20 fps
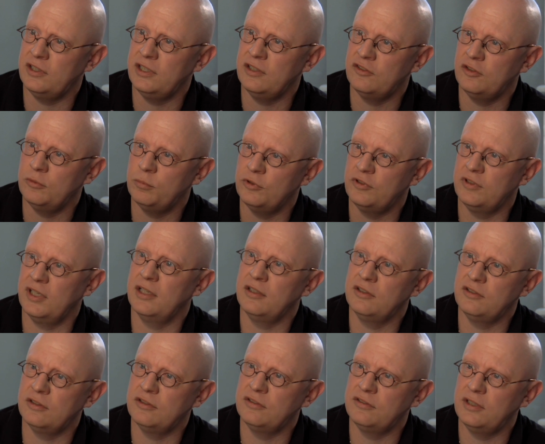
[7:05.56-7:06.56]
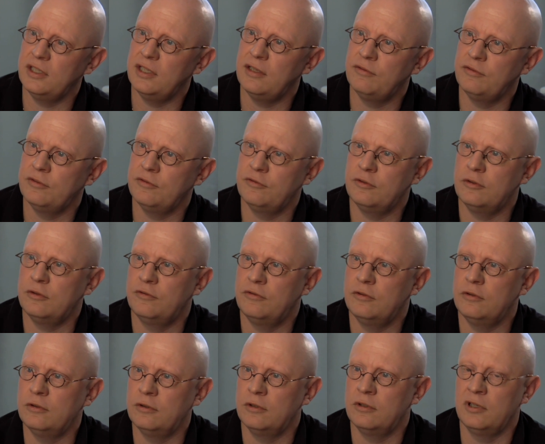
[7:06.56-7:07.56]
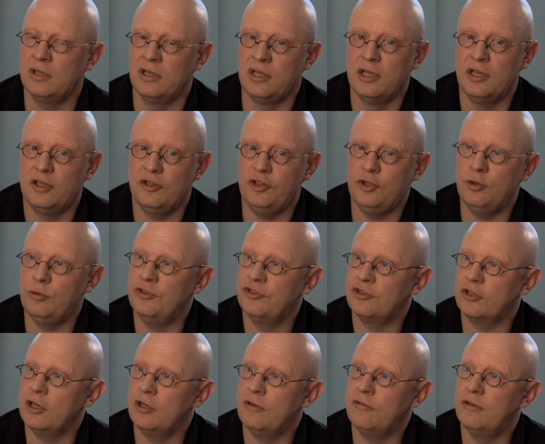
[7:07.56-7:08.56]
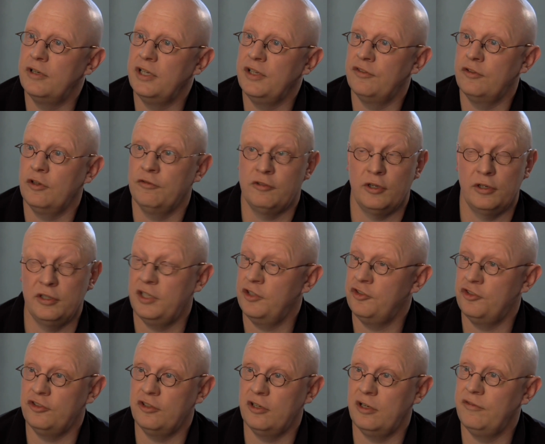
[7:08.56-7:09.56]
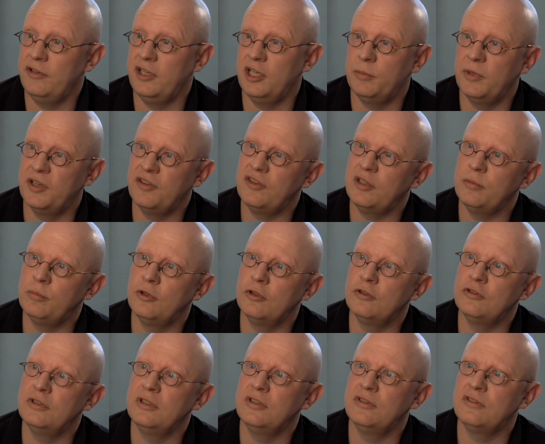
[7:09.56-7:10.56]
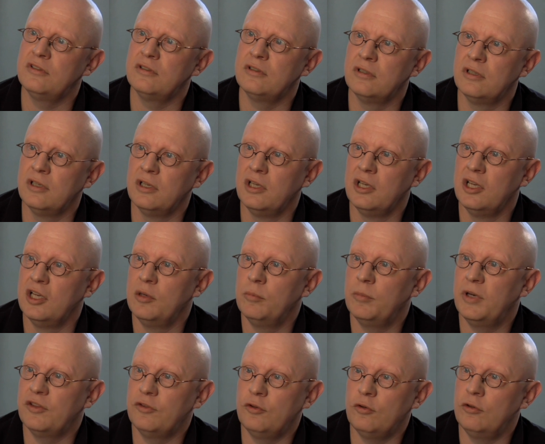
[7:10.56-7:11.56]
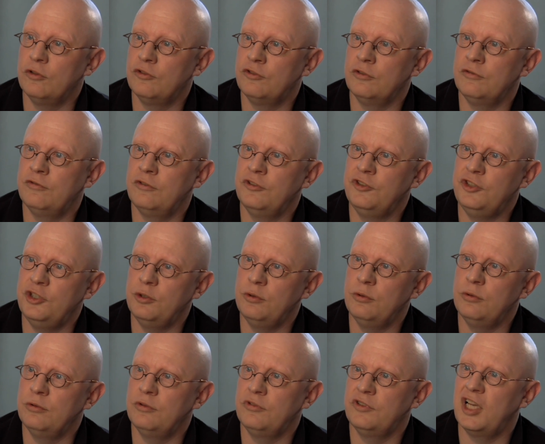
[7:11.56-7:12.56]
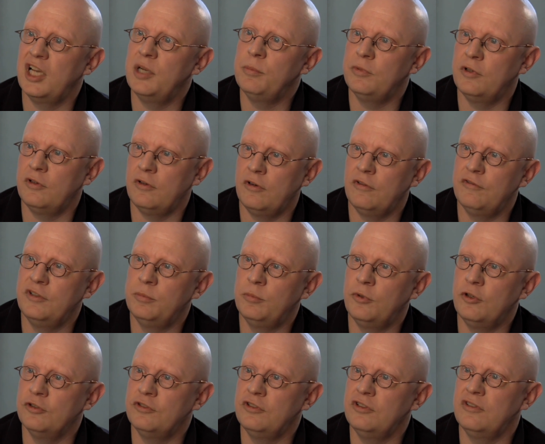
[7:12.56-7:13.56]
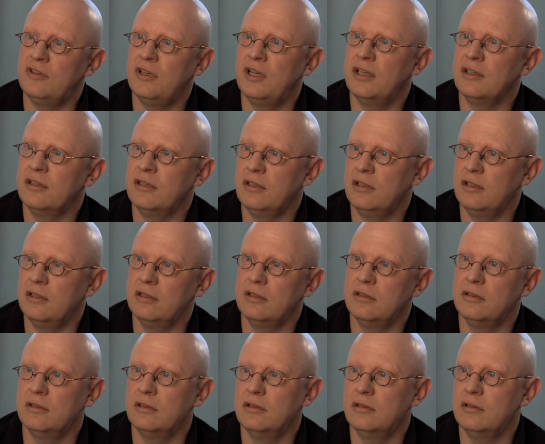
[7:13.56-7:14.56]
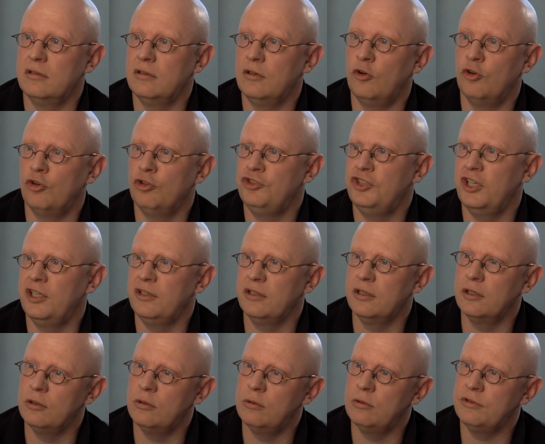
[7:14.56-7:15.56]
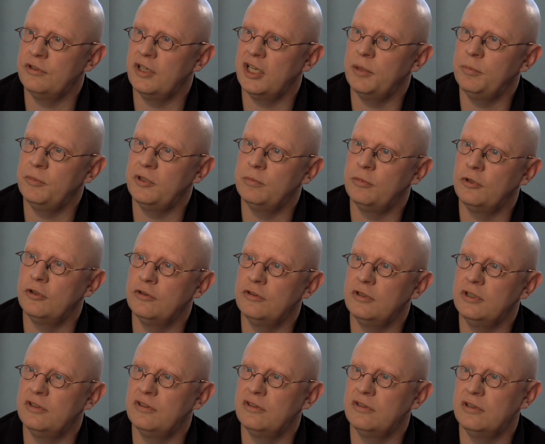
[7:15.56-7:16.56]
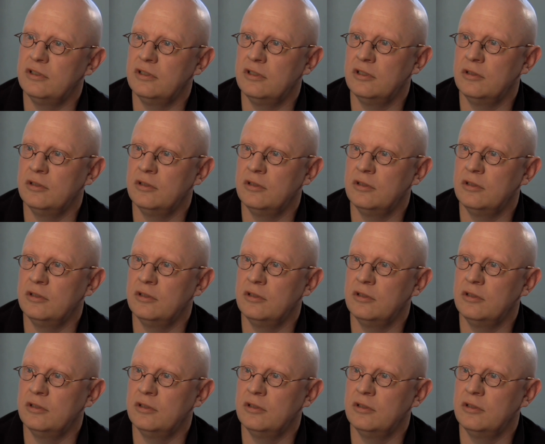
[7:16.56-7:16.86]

It's a potential still for new discoveries of traditional VMS deposits, but also for new type of deposits like orogenic gold type deposits,